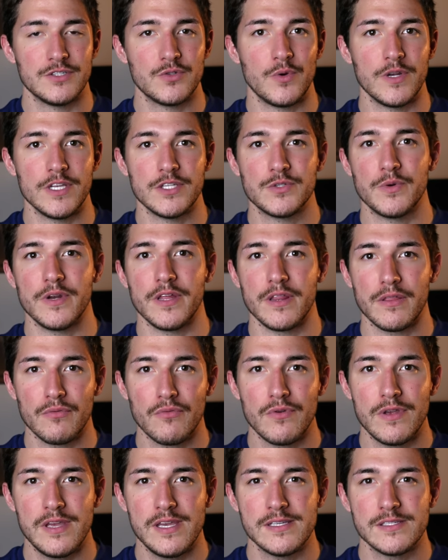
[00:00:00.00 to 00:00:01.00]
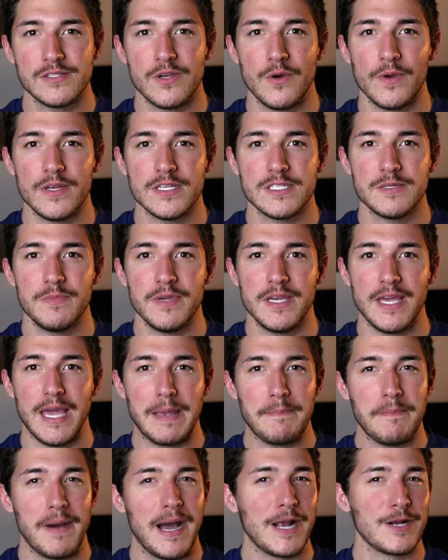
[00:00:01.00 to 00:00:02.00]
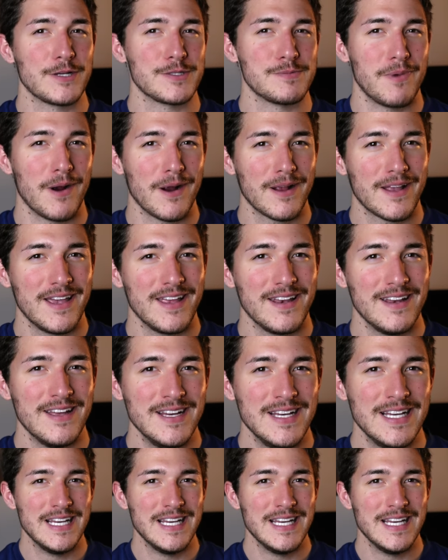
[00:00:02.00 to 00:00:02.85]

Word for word: 2023 is going to be a buyer's market.